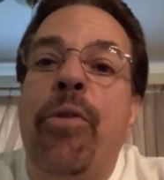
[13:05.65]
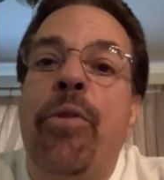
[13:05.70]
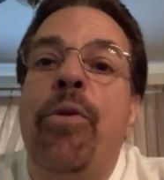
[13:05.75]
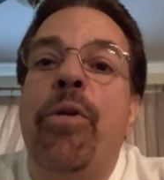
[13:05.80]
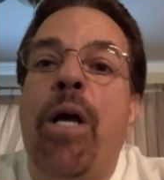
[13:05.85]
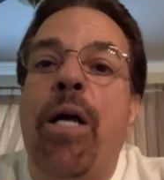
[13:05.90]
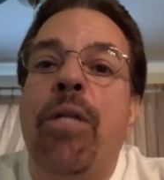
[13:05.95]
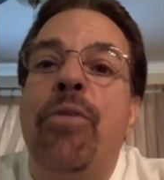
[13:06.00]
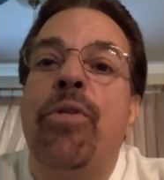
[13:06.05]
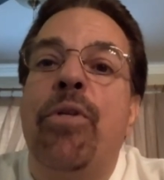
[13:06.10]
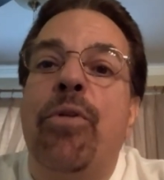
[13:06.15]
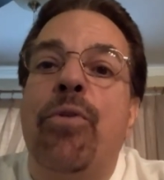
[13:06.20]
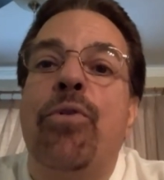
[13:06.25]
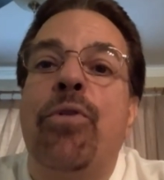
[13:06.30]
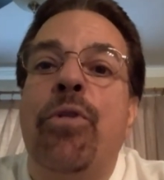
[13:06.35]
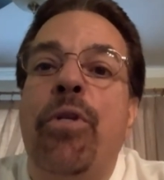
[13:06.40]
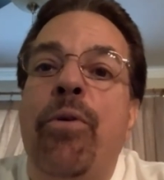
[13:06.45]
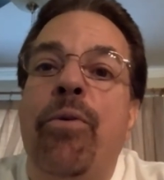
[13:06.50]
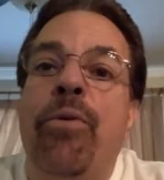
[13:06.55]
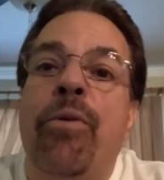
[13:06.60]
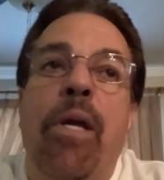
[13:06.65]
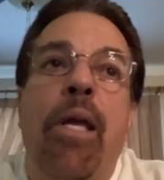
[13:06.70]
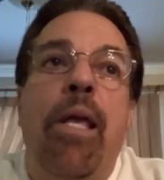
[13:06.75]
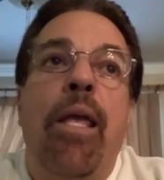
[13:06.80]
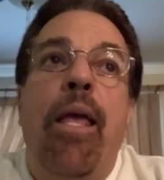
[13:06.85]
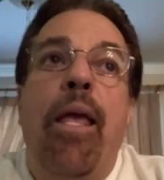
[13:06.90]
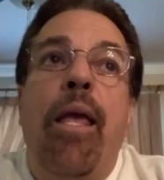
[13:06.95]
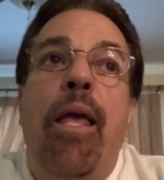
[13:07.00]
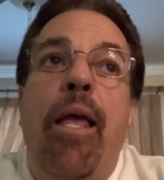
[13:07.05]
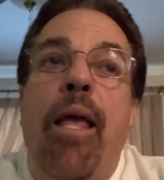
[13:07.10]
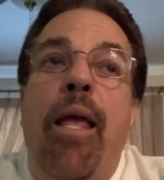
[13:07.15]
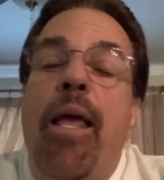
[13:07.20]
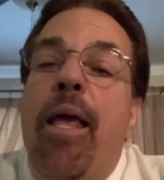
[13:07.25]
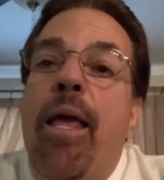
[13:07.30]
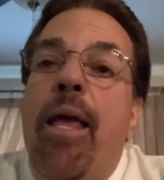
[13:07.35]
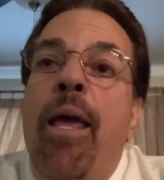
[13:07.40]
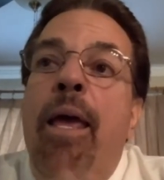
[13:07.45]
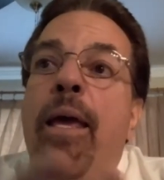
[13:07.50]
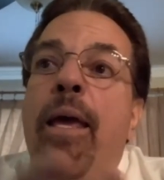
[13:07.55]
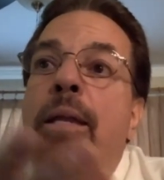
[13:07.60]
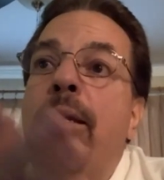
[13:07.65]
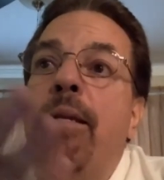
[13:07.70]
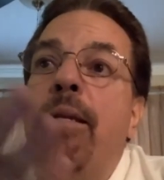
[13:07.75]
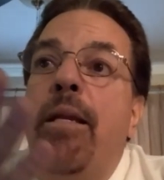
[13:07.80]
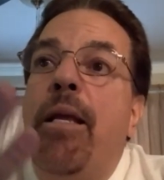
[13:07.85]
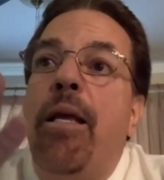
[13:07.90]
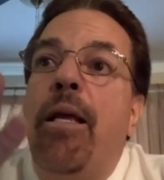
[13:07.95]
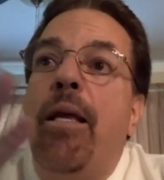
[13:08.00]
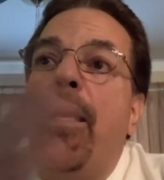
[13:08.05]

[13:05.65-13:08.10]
other nonsense too. And